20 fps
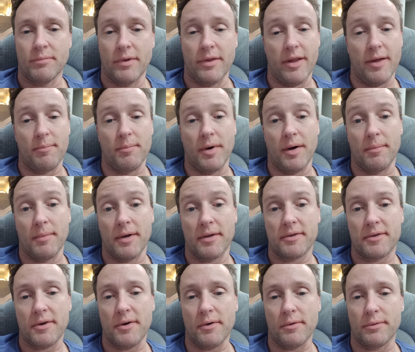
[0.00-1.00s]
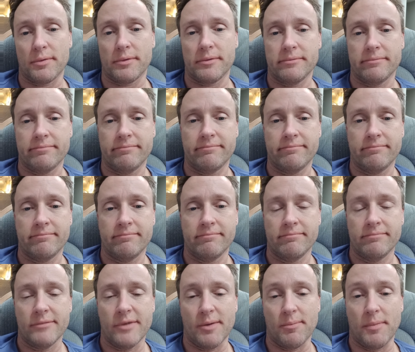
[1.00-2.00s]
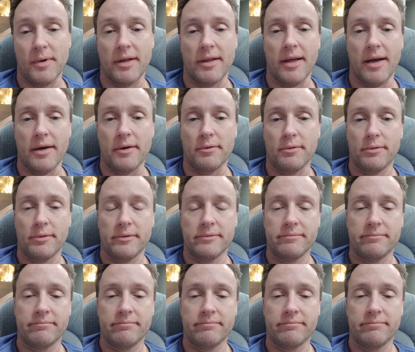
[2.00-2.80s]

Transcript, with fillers: than by myself, than by life.